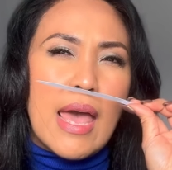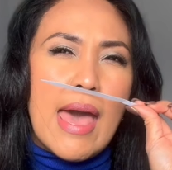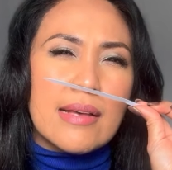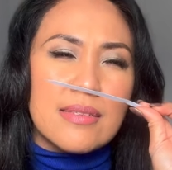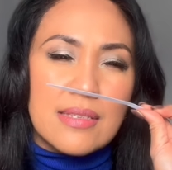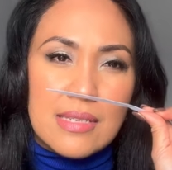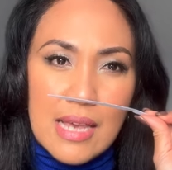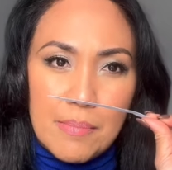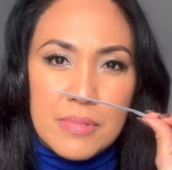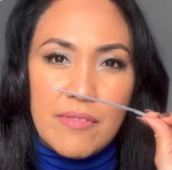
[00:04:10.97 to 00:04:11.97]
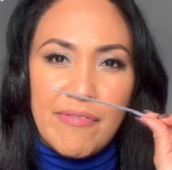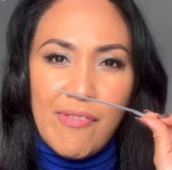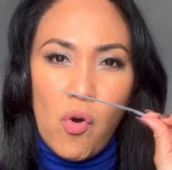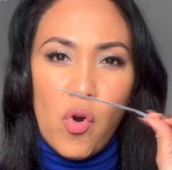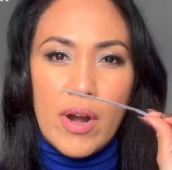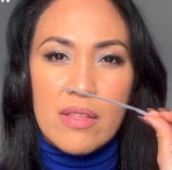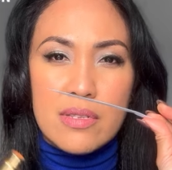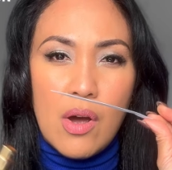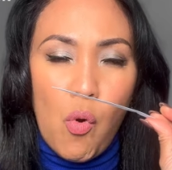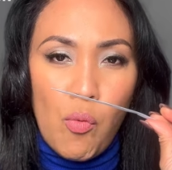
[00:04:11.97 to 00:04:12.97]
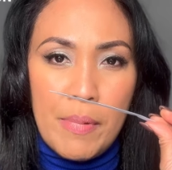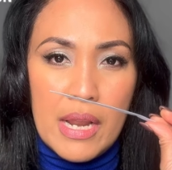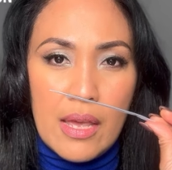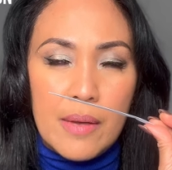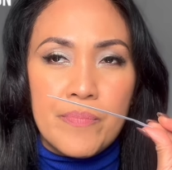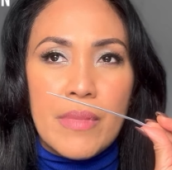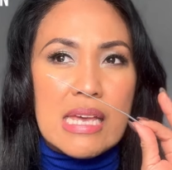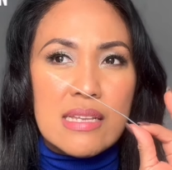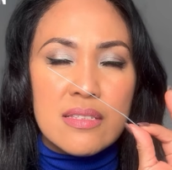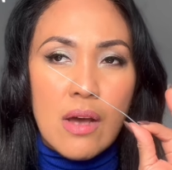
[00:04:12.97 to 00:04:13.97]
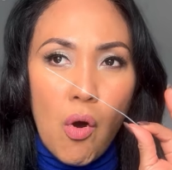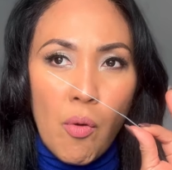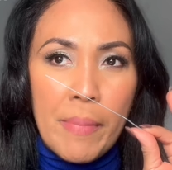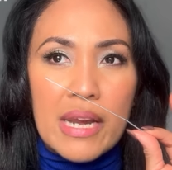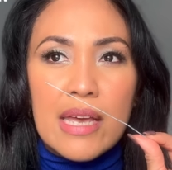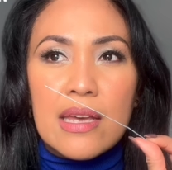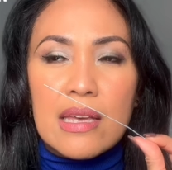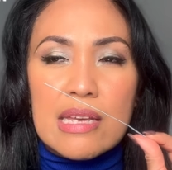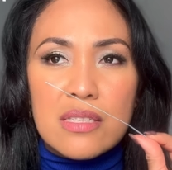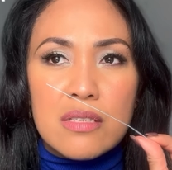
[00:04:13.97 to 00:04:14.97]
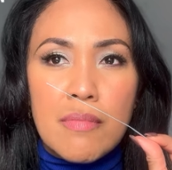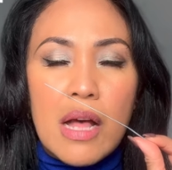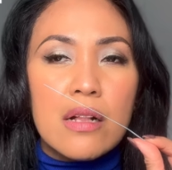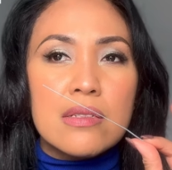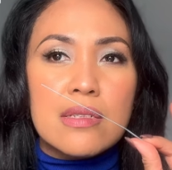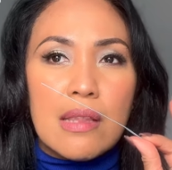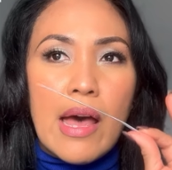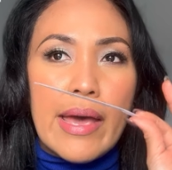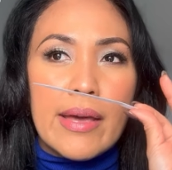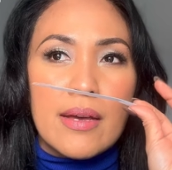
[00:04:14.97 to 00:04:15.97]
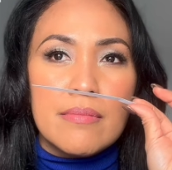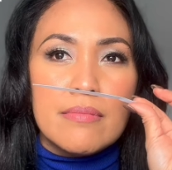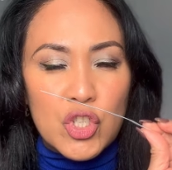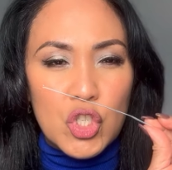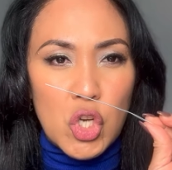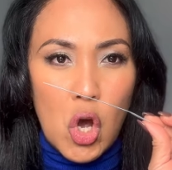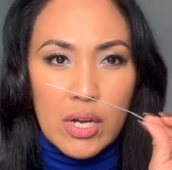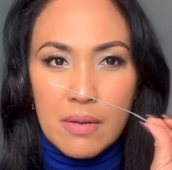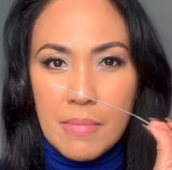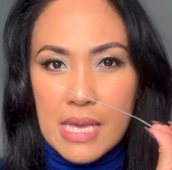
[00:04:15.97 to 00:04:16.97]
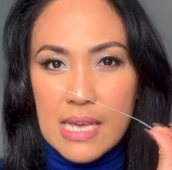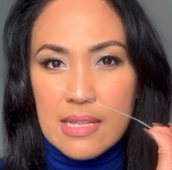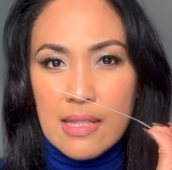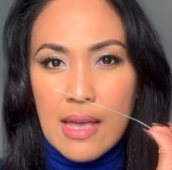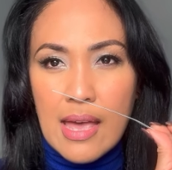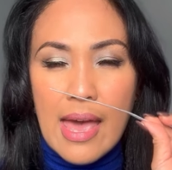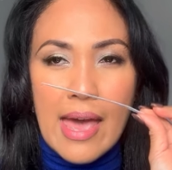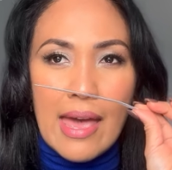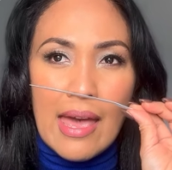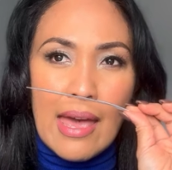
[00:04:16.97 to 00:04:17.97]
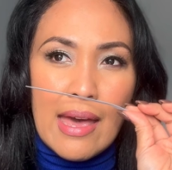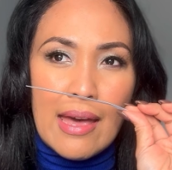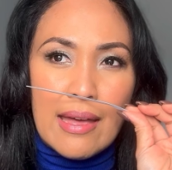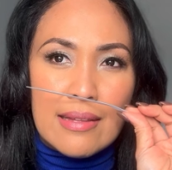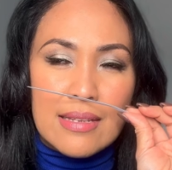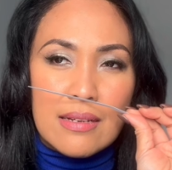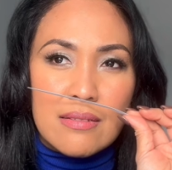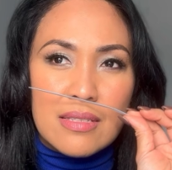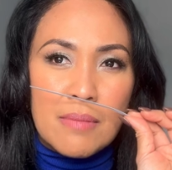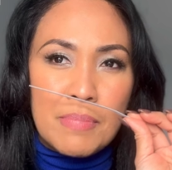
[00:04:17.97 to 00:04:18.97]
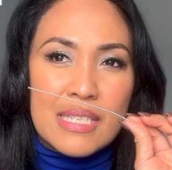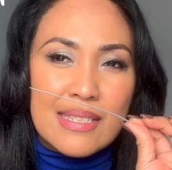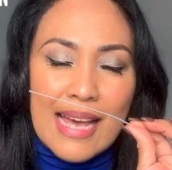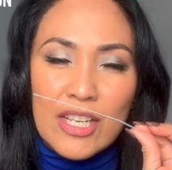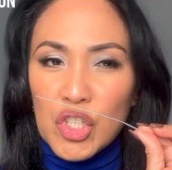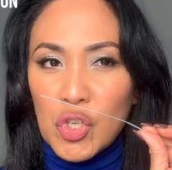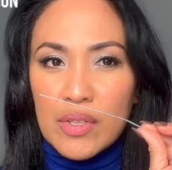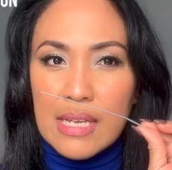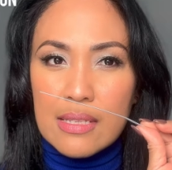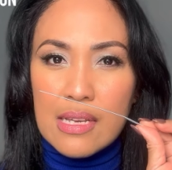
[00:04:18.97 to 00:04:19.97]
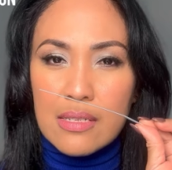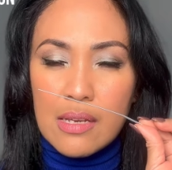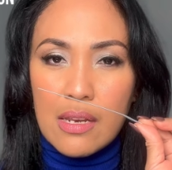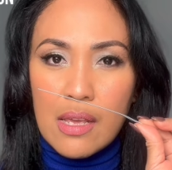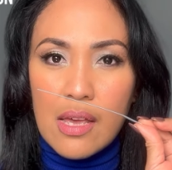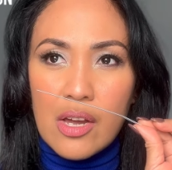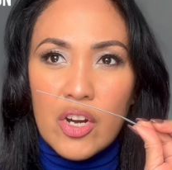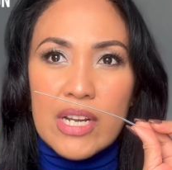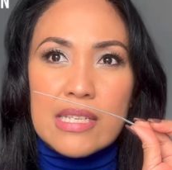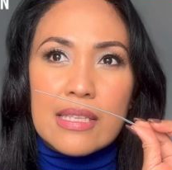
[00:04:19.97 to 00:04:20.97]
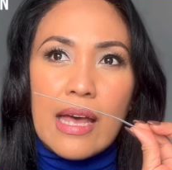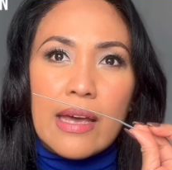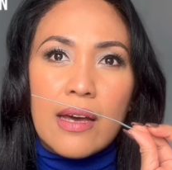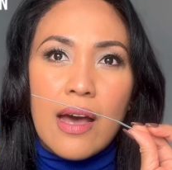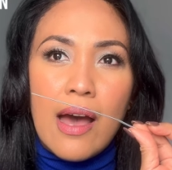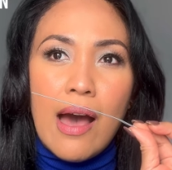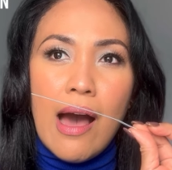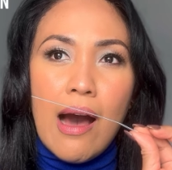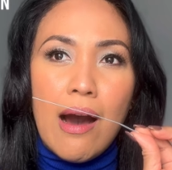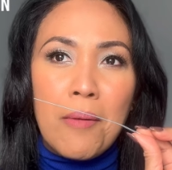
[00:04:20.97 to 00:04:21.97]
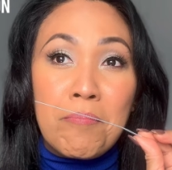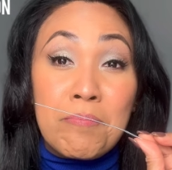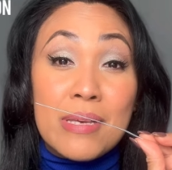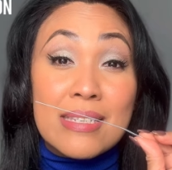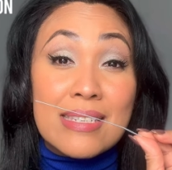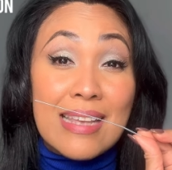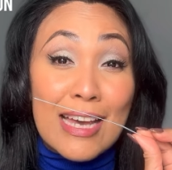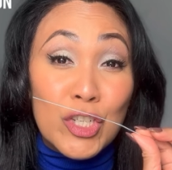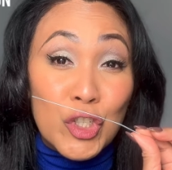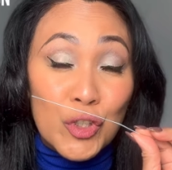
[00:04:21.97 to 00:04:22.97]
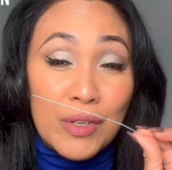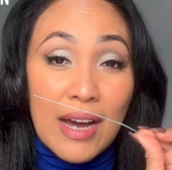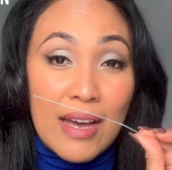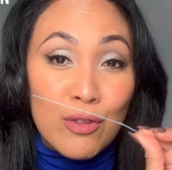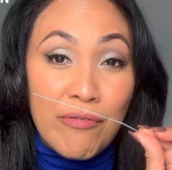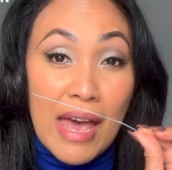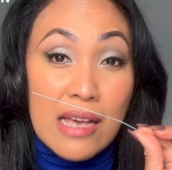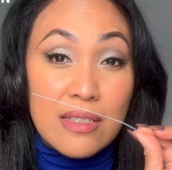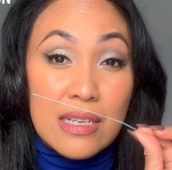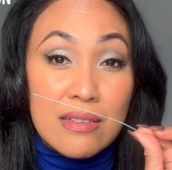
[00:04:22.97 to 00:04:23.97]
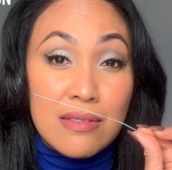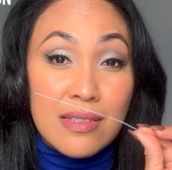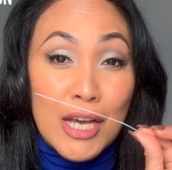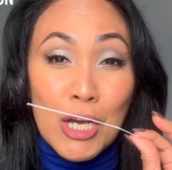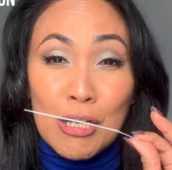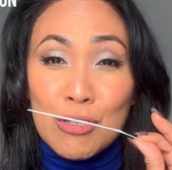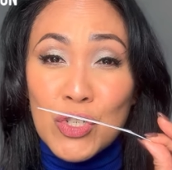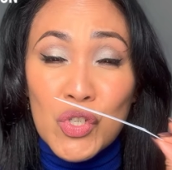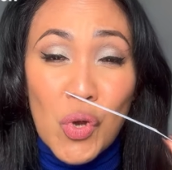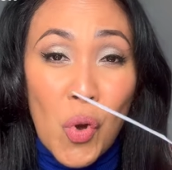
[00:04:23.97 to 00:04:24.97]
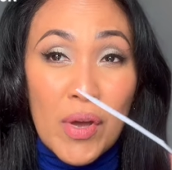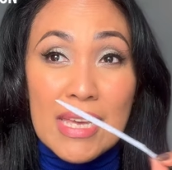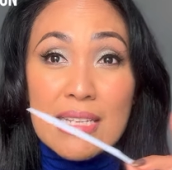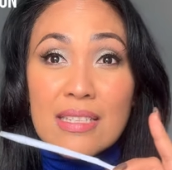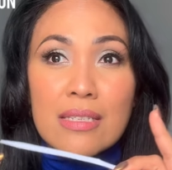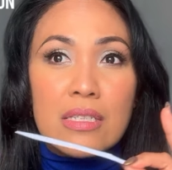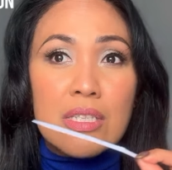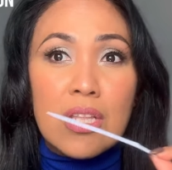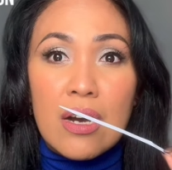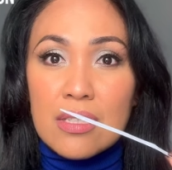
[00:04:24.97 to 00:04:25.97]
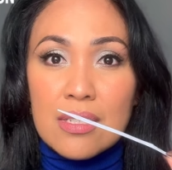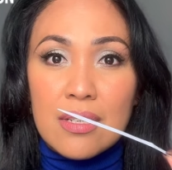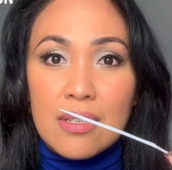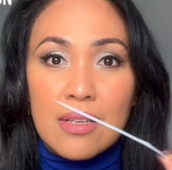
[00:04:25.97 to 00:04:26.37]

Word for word: except for the opening. In the opening, it smells like tonka bean and the pistachio that is in here is like a pistachio kind of essence. So it's not